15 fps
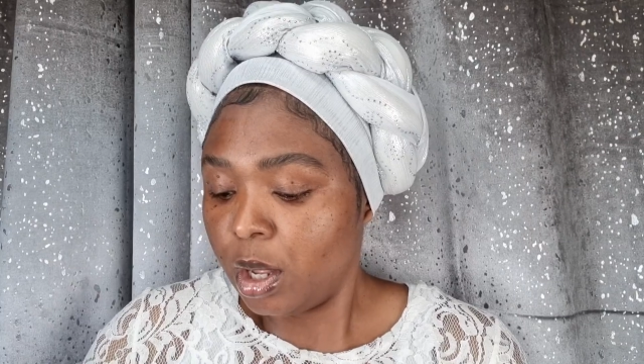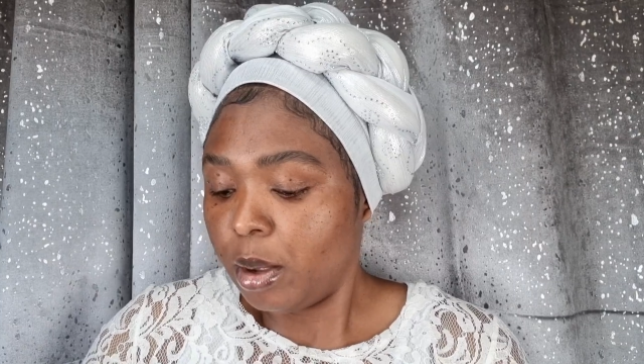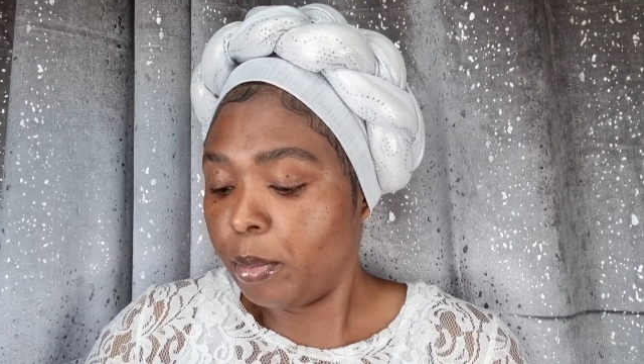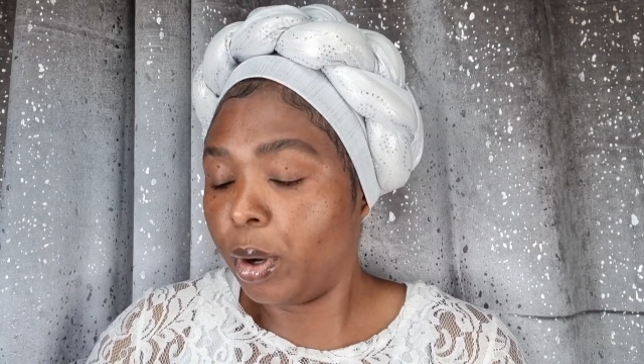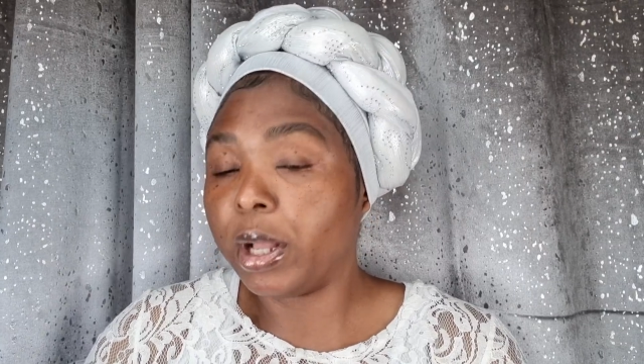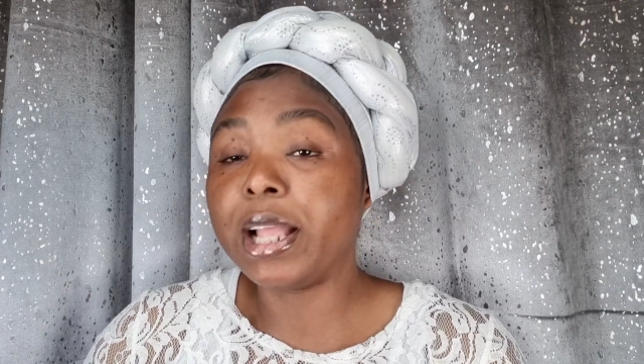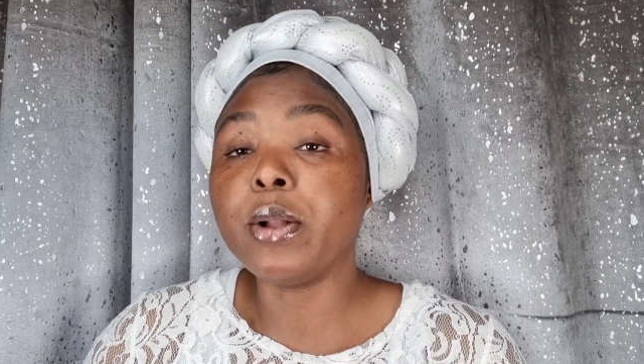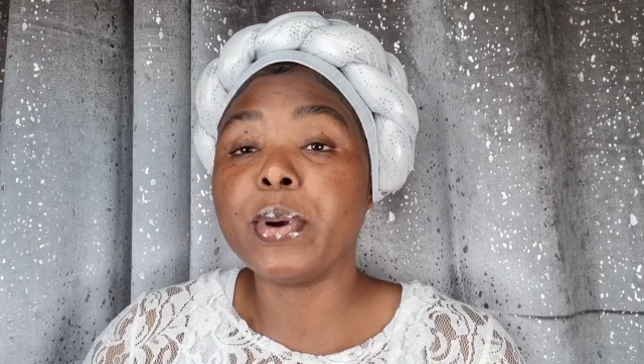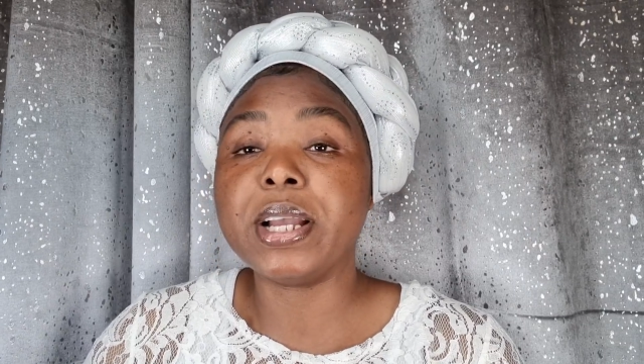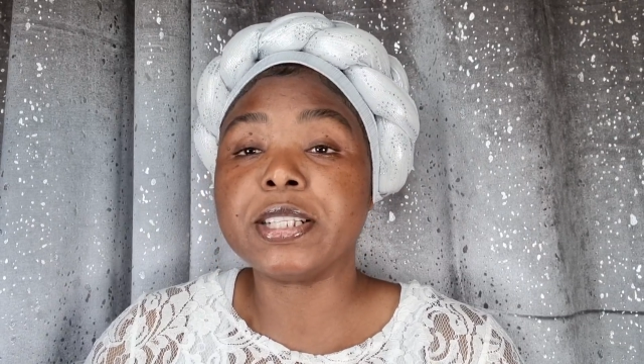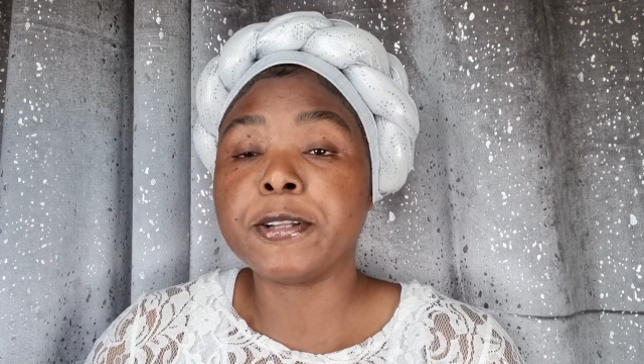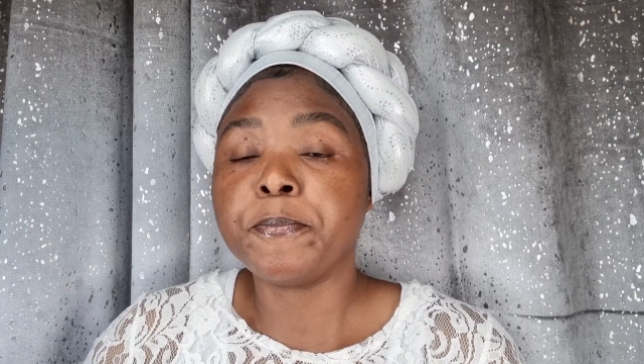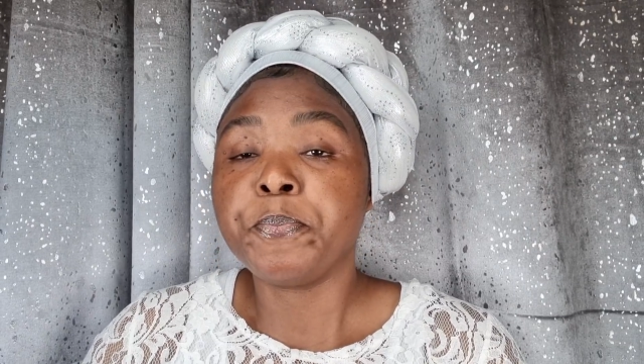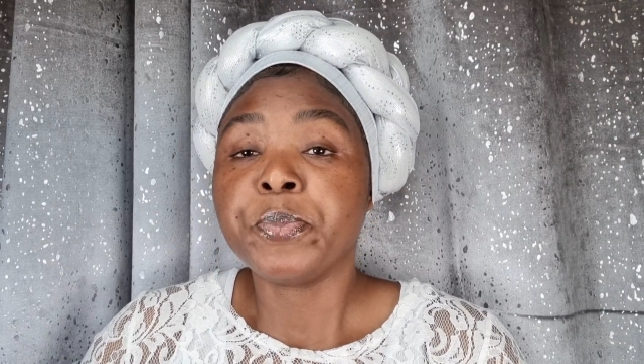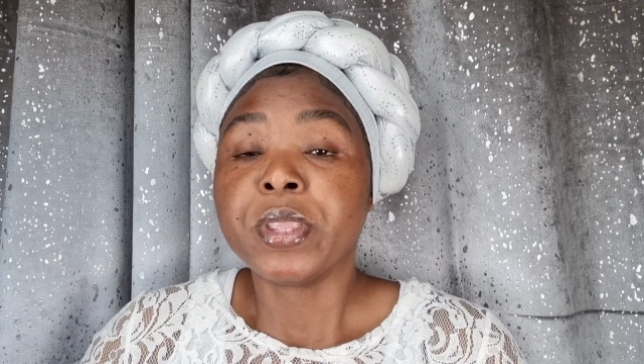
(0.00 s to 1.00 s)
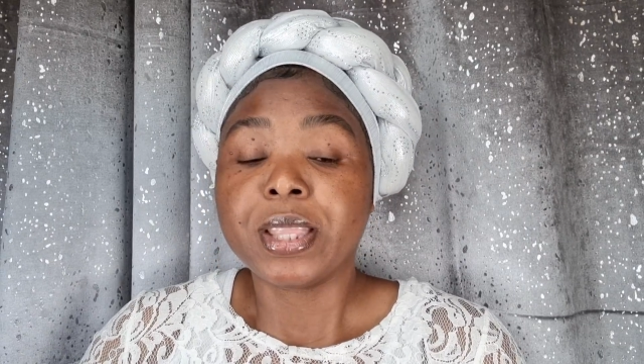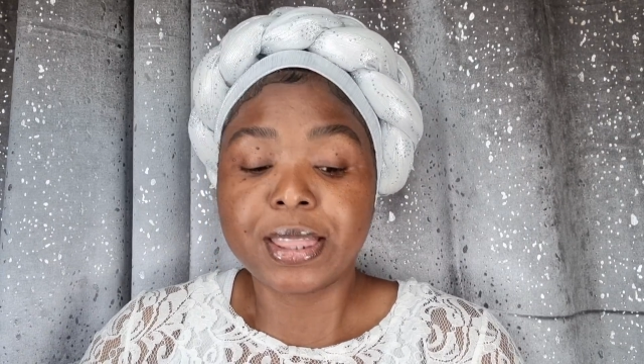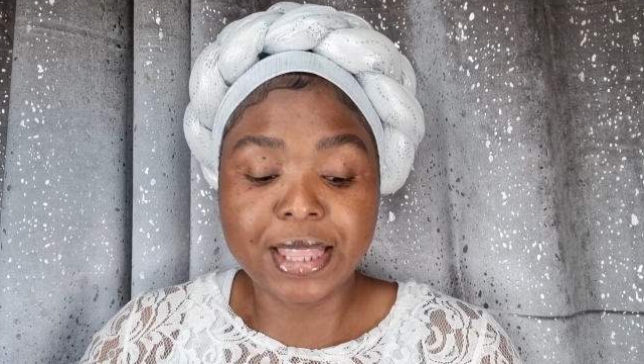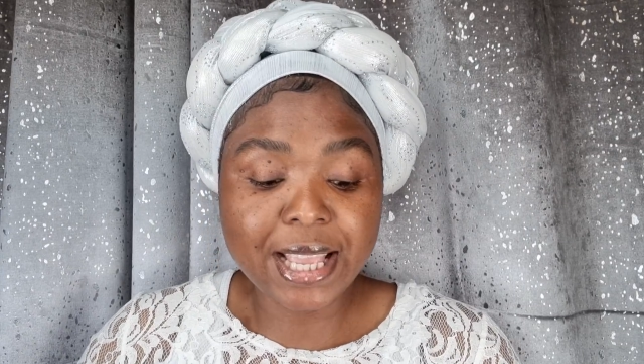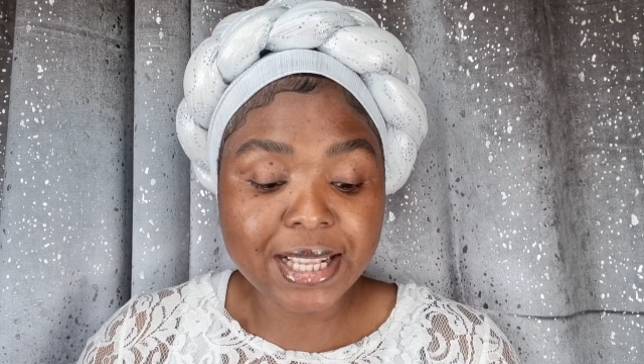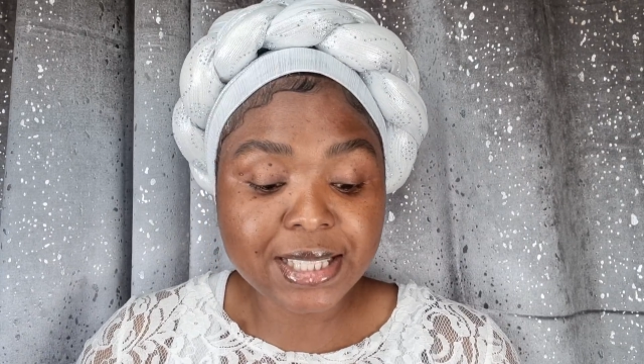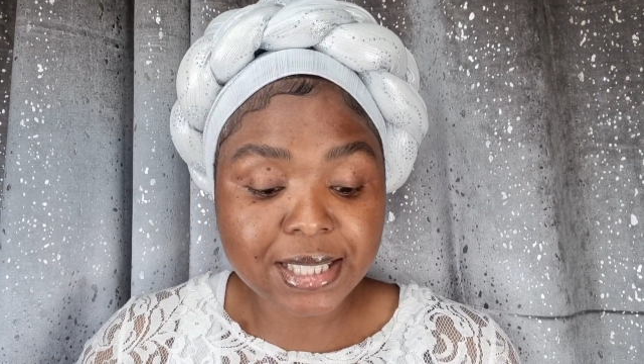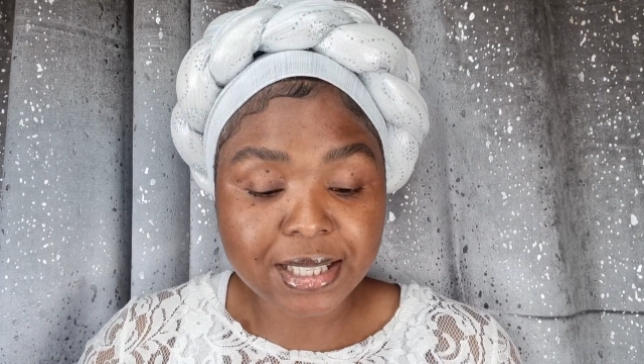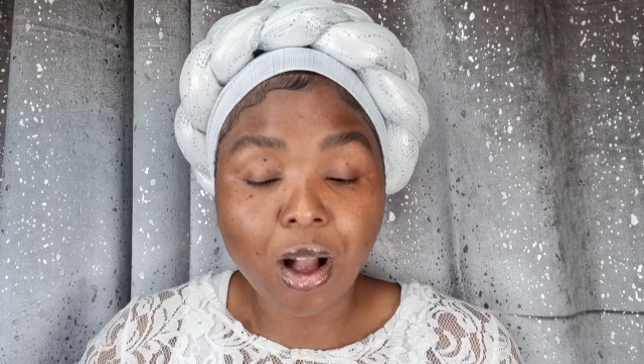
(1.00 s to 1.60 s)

But anyways, this